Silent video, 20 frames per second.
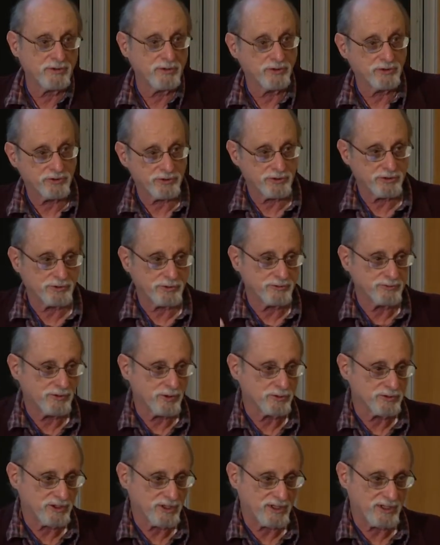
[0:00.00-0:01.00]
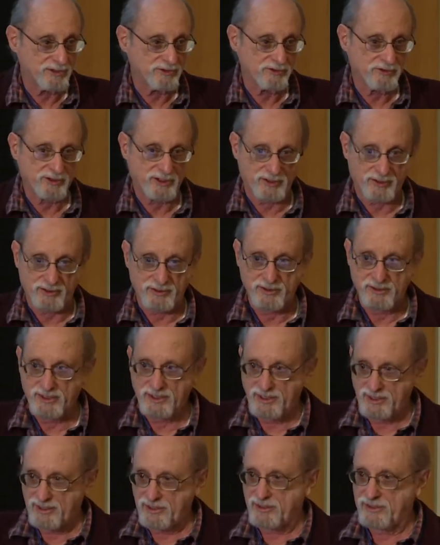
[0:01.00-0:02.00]
and those are the two photons
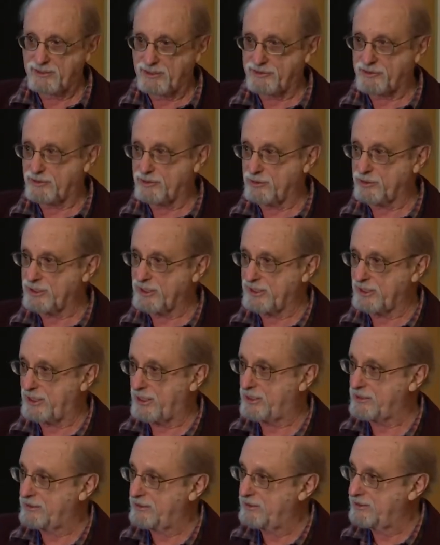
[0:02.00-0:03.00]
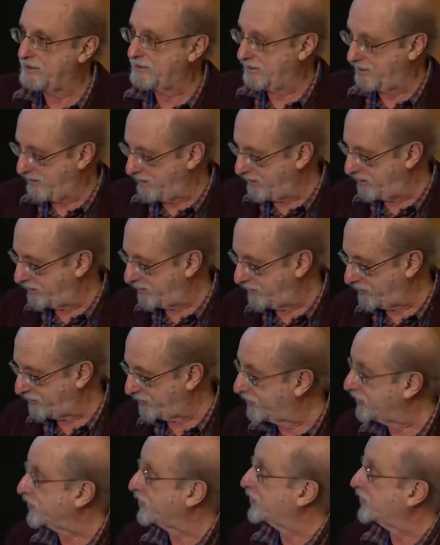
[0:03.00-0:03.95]
that they're looking at in this